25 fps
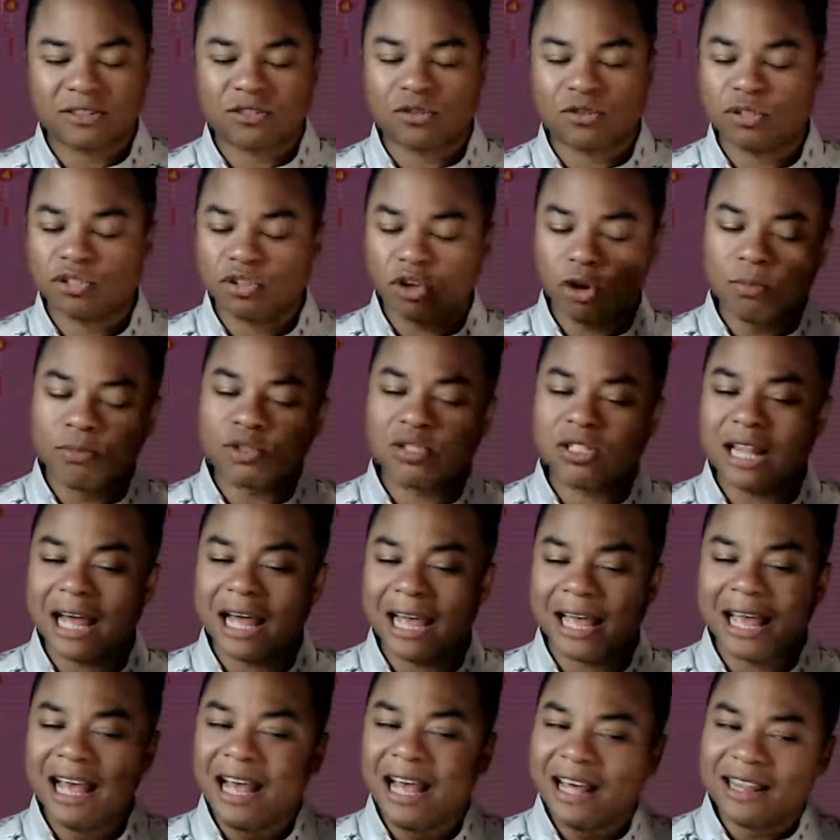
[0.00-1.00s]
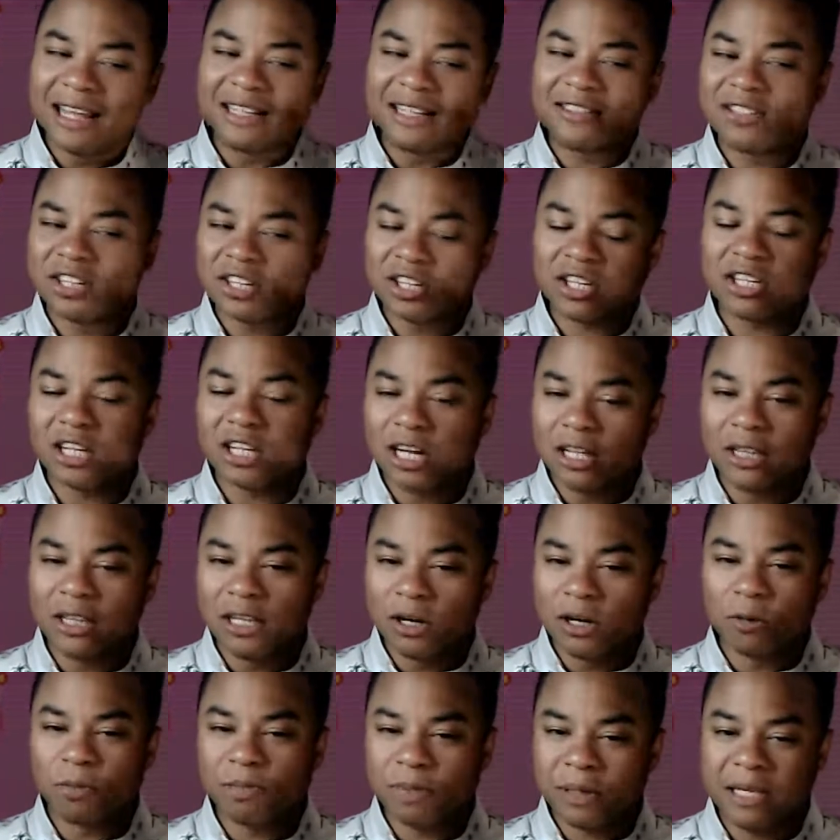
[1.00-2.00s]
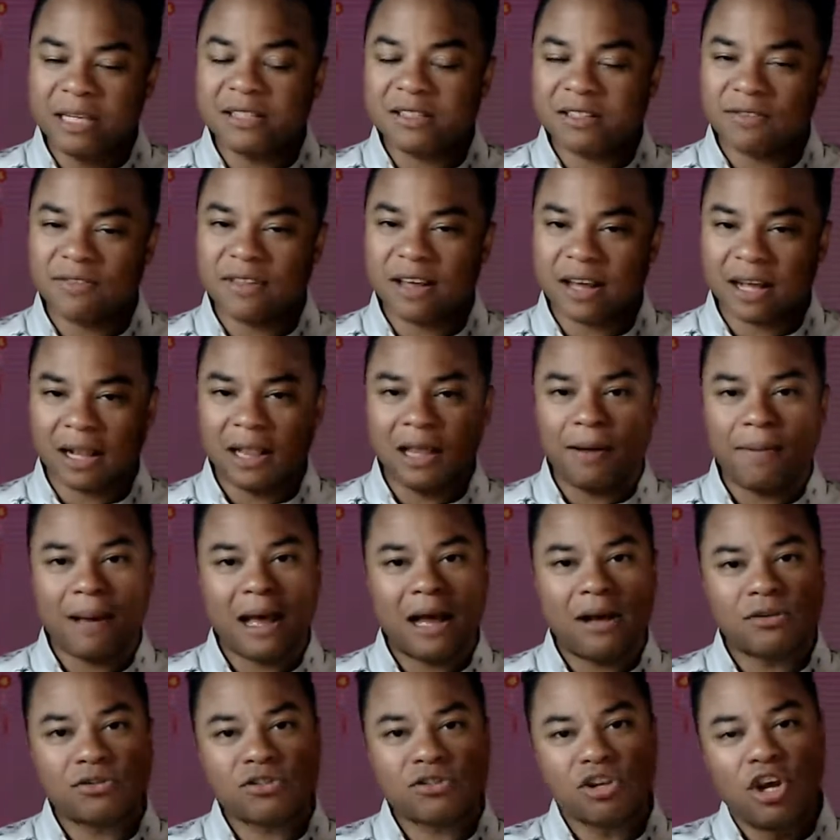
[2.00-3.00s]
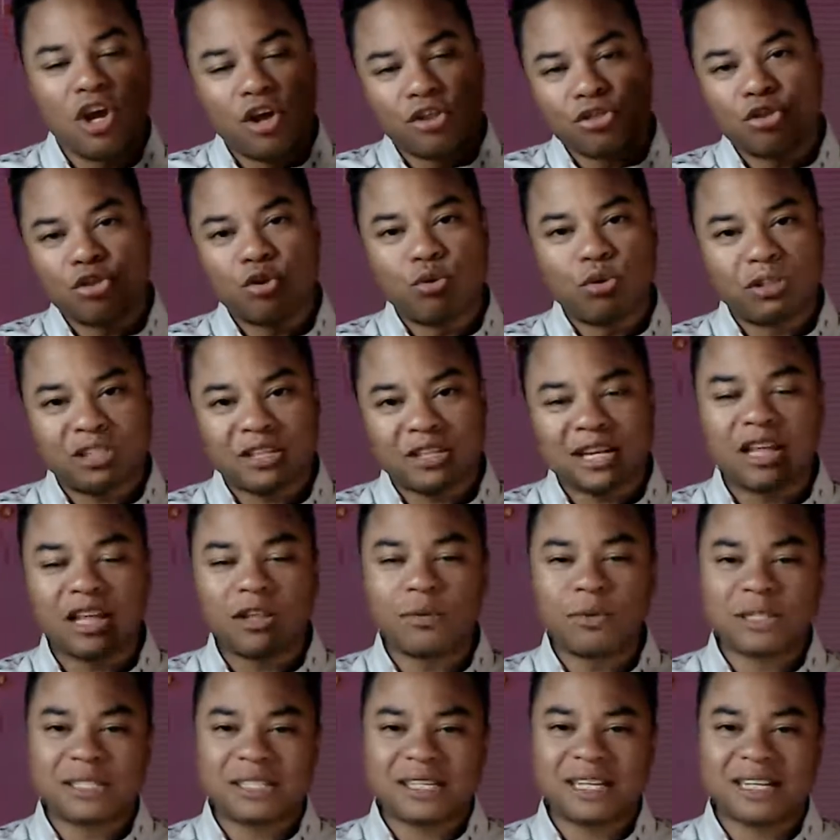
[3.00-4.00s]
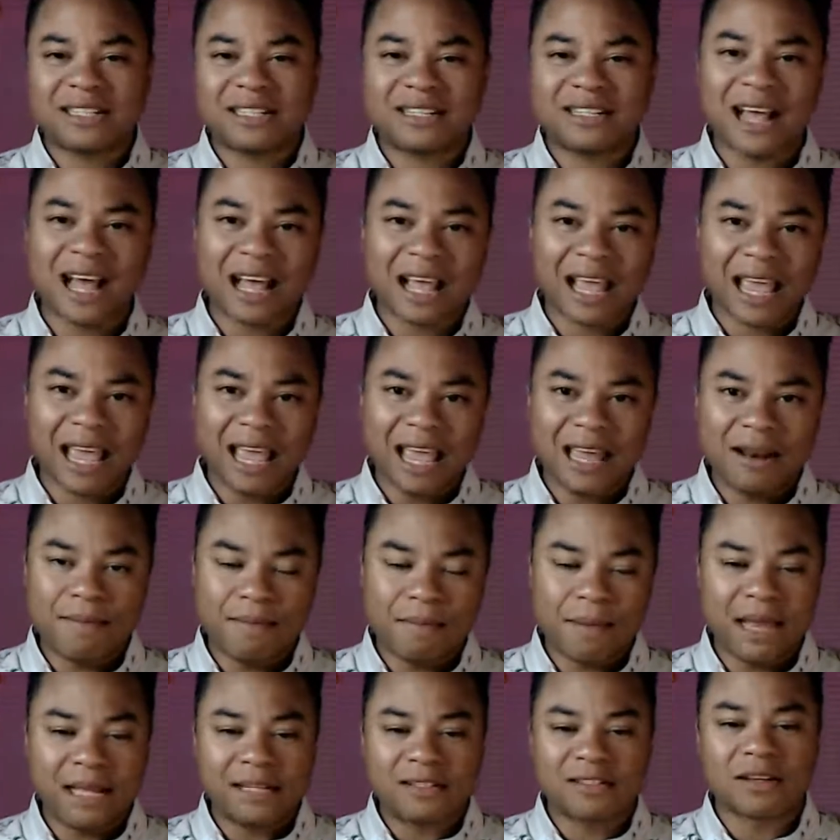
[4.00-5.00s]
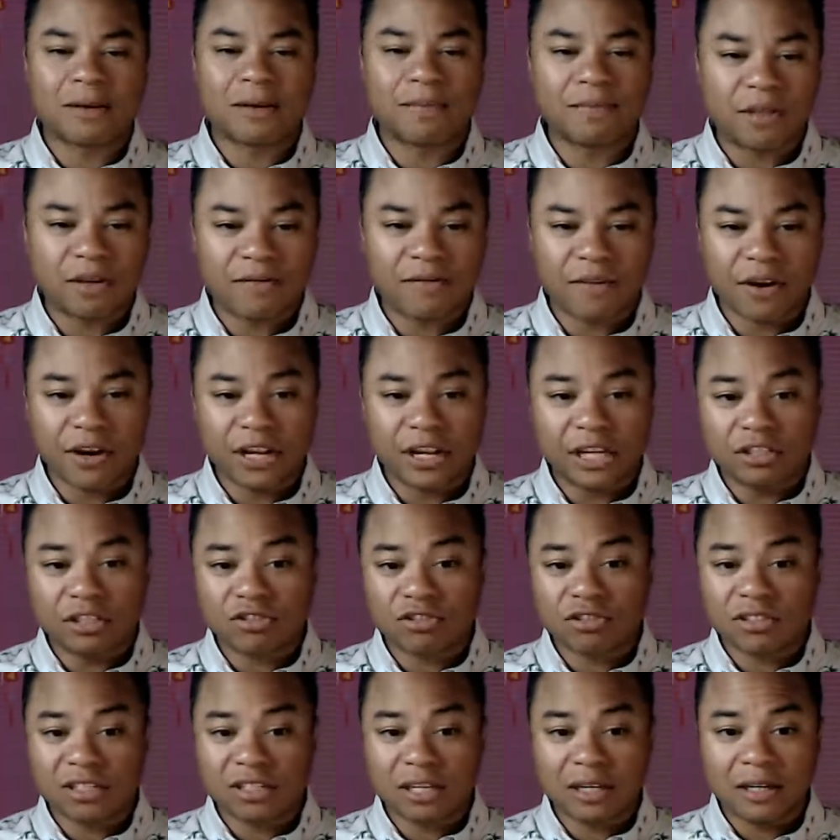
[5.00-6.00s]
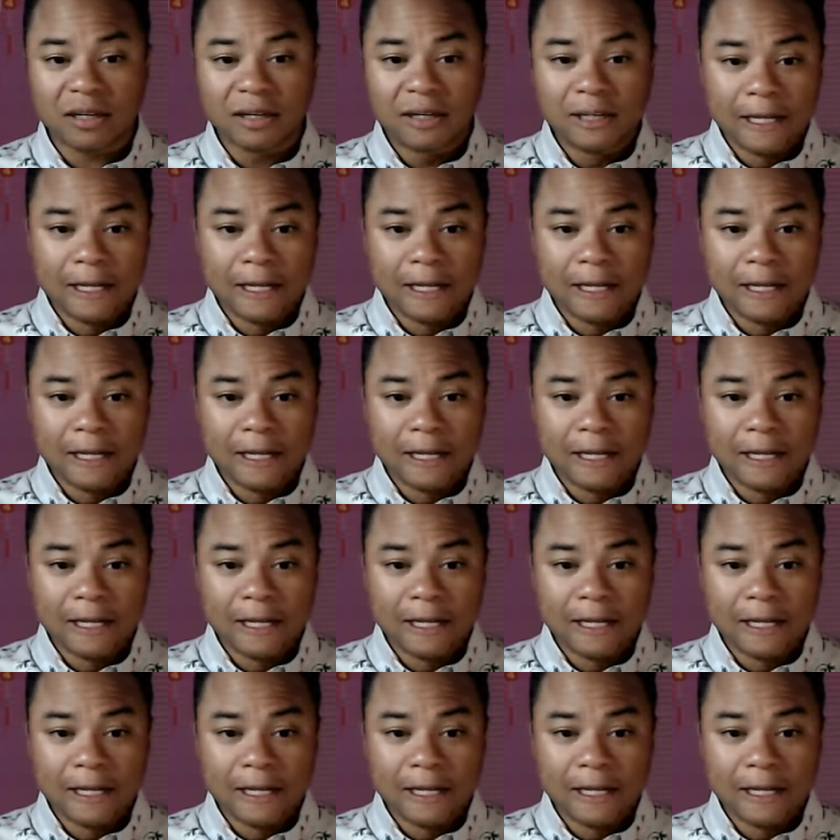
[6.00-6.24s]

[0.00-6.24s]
So it's almost like they took a little piece of the Clubhouse, threw it together with TikTok, and made something very interesting.